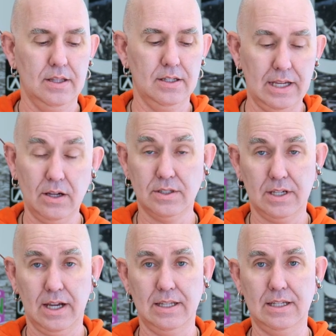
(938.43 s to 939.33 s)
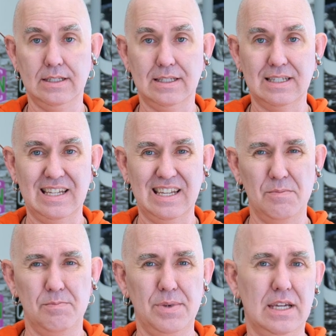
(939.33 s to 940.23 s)
The downside is,
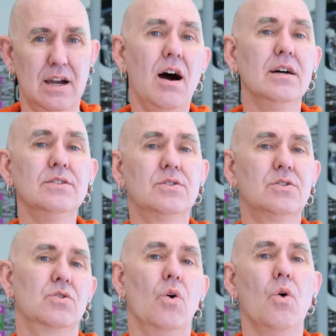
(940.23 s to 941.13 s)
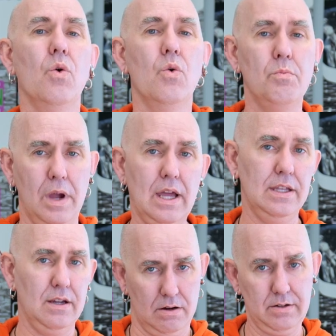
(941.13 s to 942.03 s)
because so
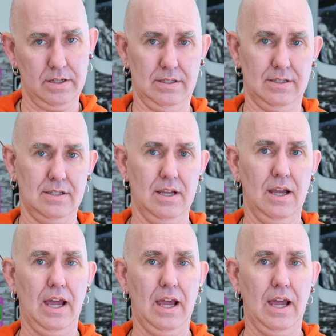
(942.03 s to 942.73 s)
many artists